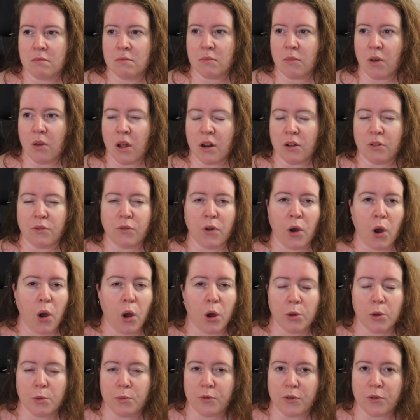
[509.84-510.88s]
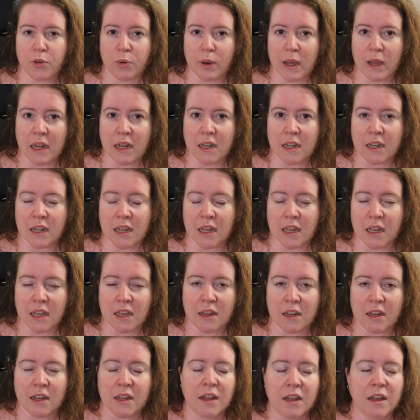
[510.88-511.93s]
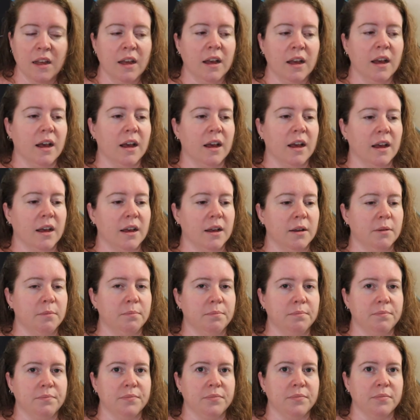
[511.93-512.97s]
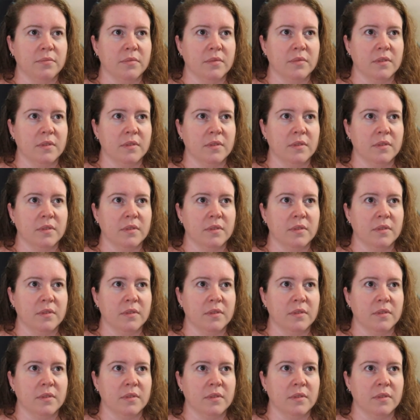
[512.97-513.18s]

kind of hopeful ending, and